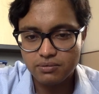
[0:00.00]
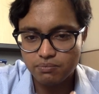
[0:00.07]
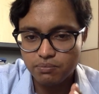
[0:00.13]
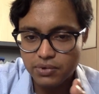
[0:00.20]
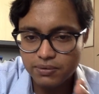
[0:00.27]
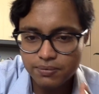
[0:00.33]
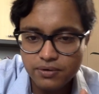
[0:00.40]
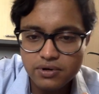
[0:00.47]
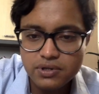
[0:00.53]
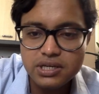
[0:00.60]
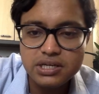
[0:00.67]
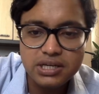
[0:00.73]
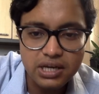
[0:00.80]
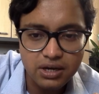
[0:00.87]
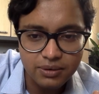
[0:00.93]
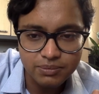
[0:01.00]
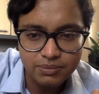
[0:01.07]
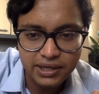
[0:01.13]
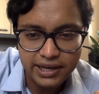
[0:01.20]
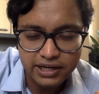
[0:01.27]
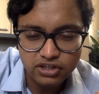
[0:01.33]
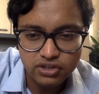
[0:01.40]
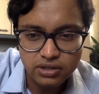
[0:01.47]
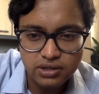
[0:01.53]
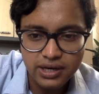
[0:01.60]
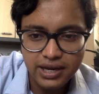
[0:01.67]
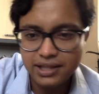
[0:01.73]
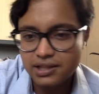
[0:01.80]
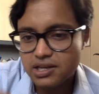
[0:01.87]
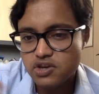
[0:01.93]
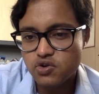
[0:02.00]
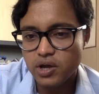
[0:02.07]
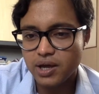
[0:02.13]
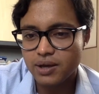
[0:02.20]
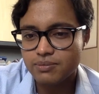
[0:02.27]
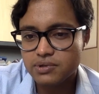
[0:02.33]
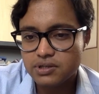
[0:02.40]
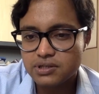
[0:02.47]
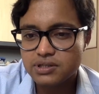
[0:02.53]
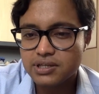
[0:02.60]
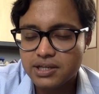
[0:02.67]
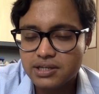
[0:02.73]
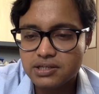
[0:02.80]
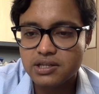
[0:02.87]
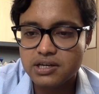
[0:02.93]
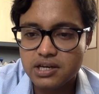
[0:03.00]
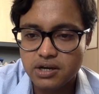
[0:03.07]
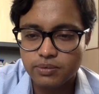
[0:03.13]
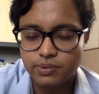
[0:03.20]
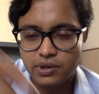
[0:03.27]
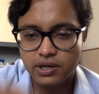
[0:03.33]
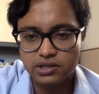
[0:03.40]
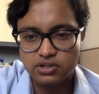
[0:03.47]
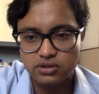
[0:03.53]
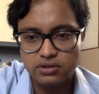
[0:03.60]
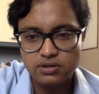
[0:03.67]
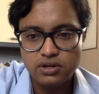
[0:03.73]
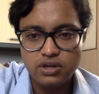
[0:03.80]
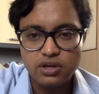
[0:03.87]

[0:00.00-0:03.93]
before the day of the election, and then you have since the day of election.